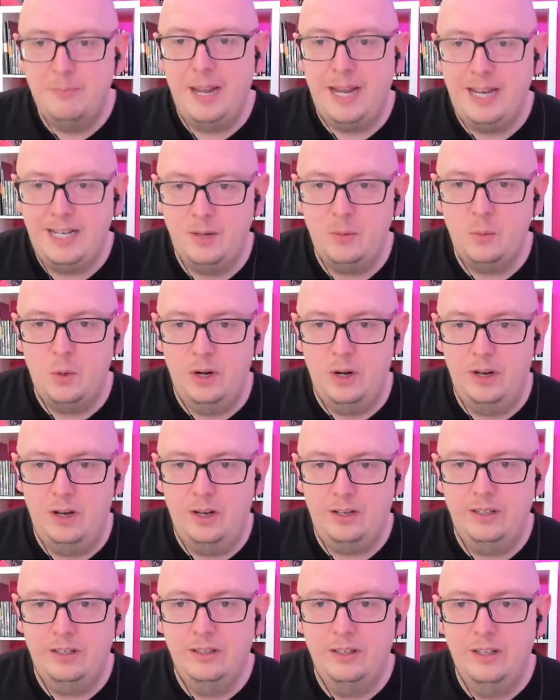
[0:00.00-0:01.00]
made it
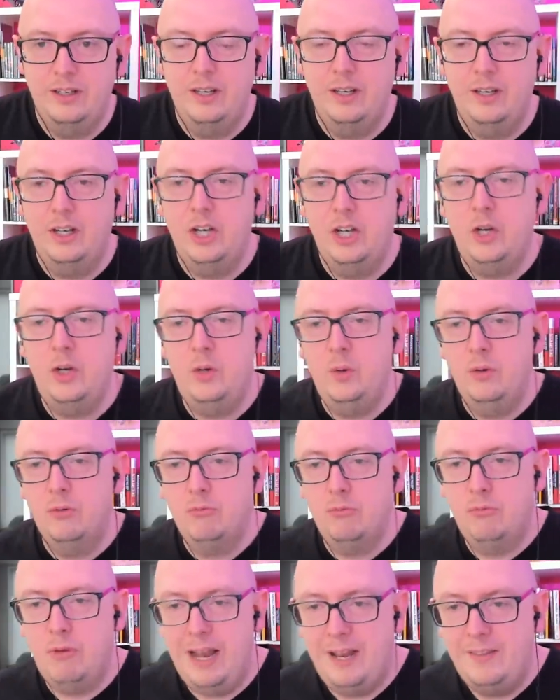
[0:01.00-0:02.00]
work, who
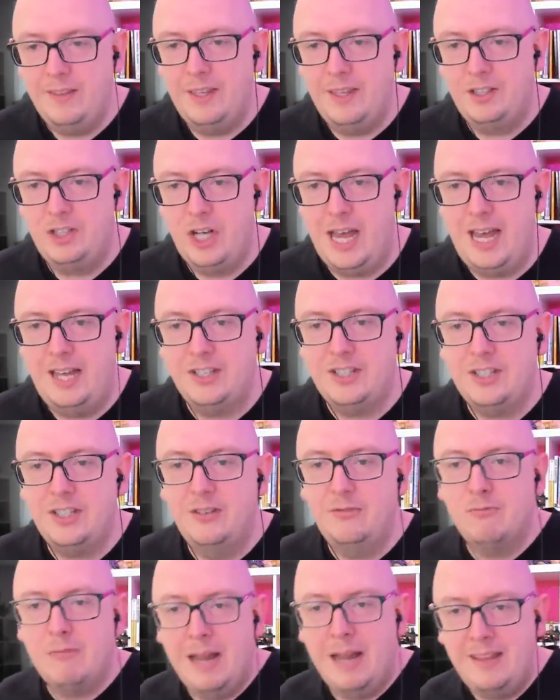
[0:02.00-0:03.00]
rent the jet
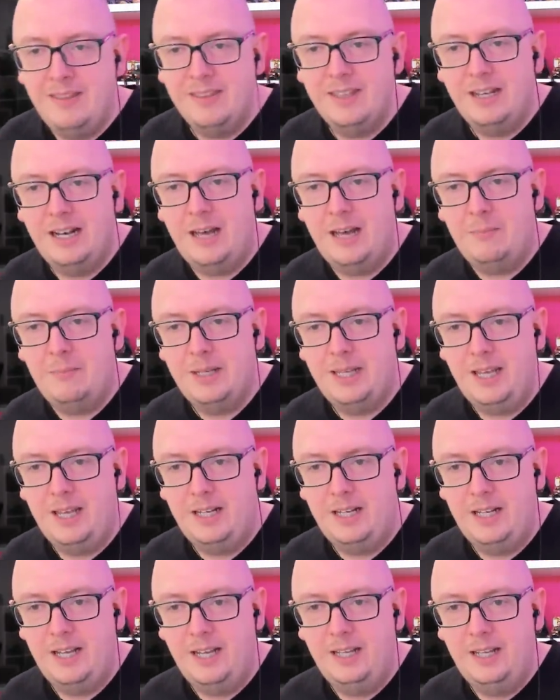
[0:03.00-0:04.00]
and rent the Lamborghini.